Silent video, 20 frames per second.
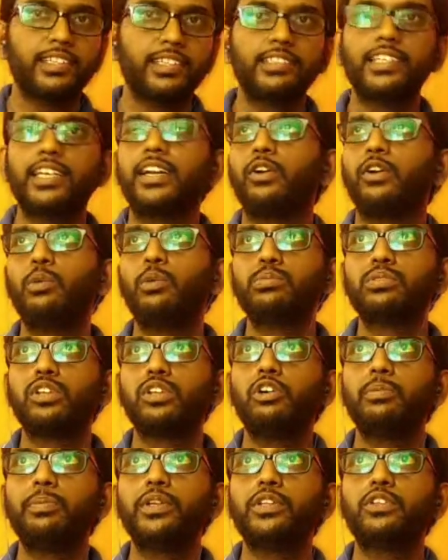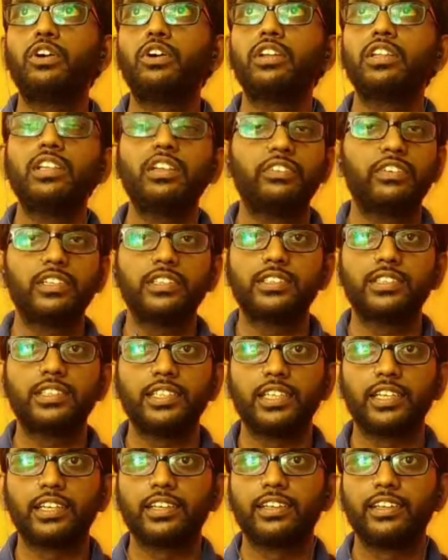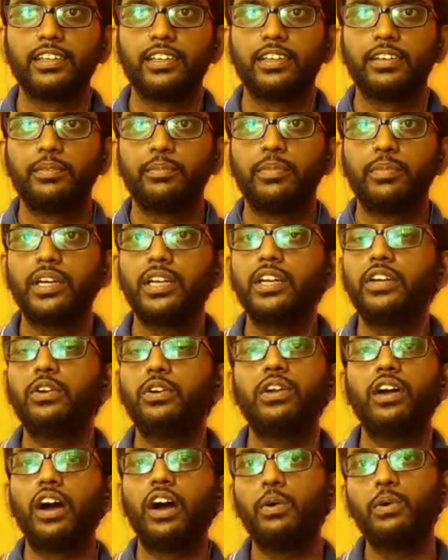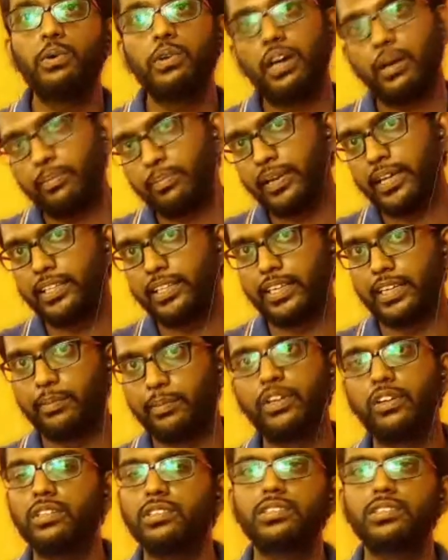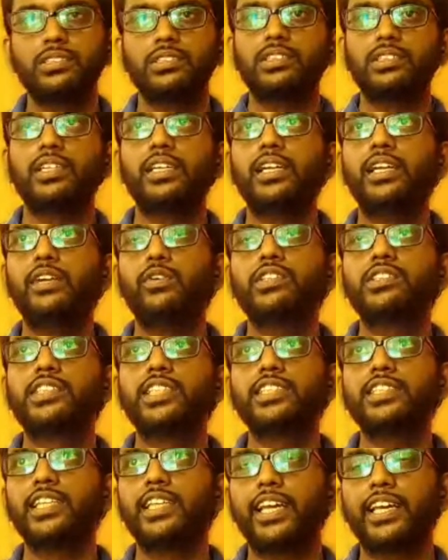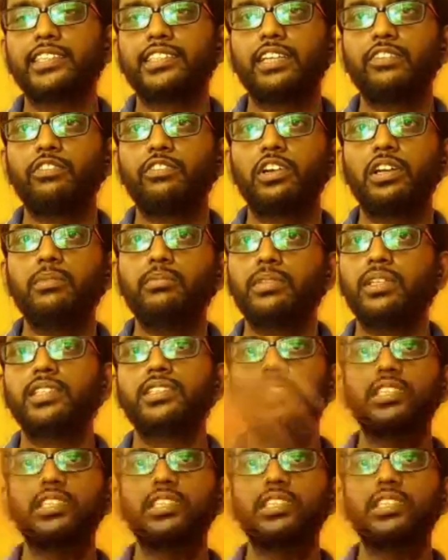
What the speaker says: As I said, Ohm's law would be taught in the first year, but he don't know how to apply that because it was just an exam for him.